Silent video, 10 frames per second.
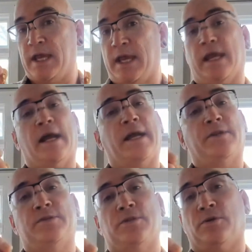I
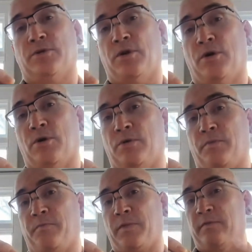don't know
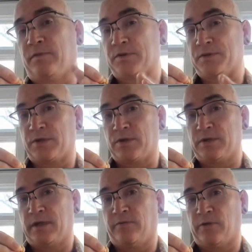for certain if
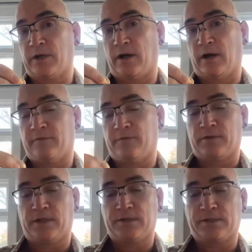we're going to offer
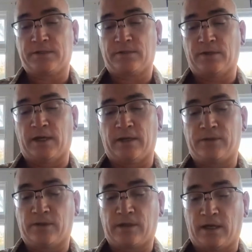these or not. They're
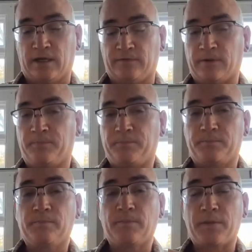kind of a
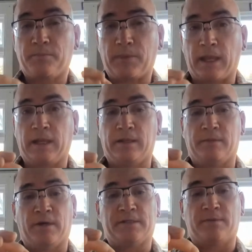pain in the
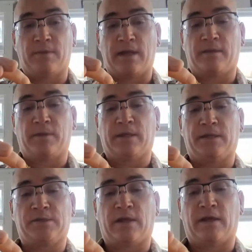butt to make
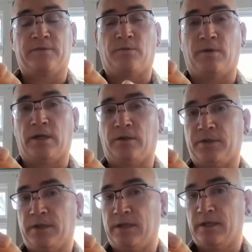because you have to weld
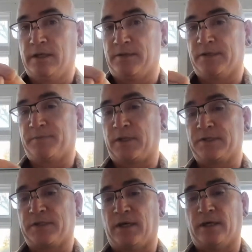this
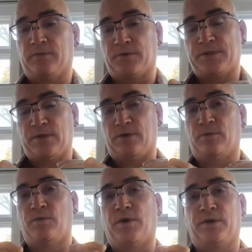piece on. We're still
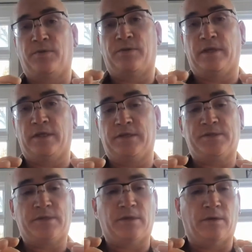working with these.
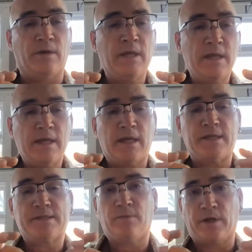So at
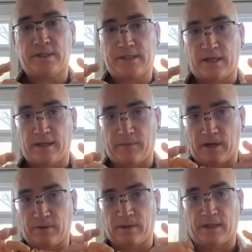some point in time, I
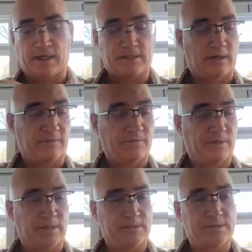would like to offer
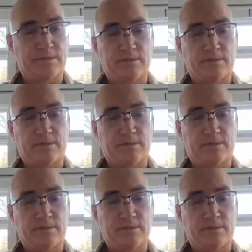these